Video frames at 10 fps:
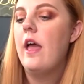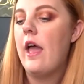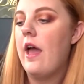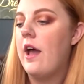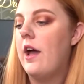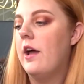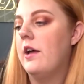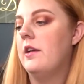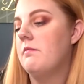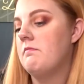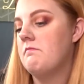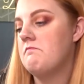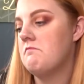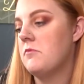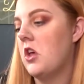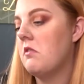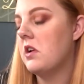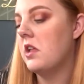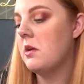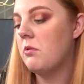And so I
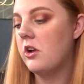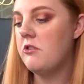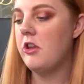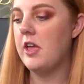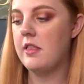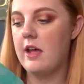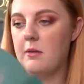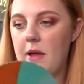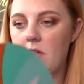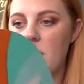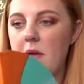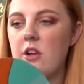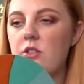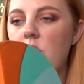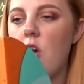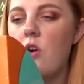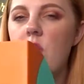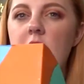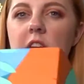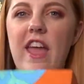really appreciate that about them. I don't know
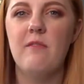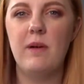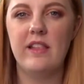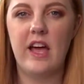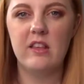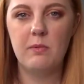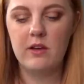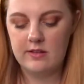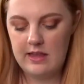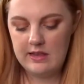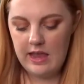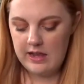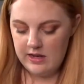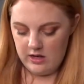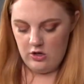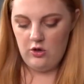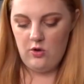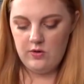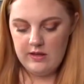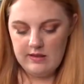if my last box said that. I didn't
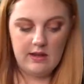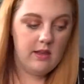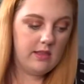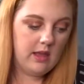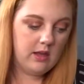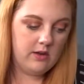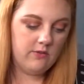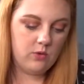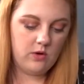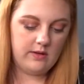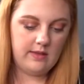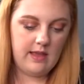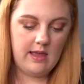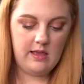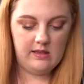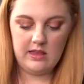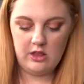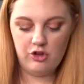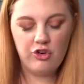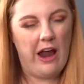notice anything, and of course it is in
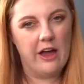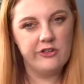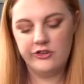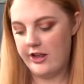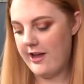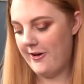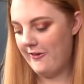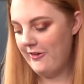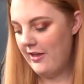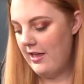the trash now.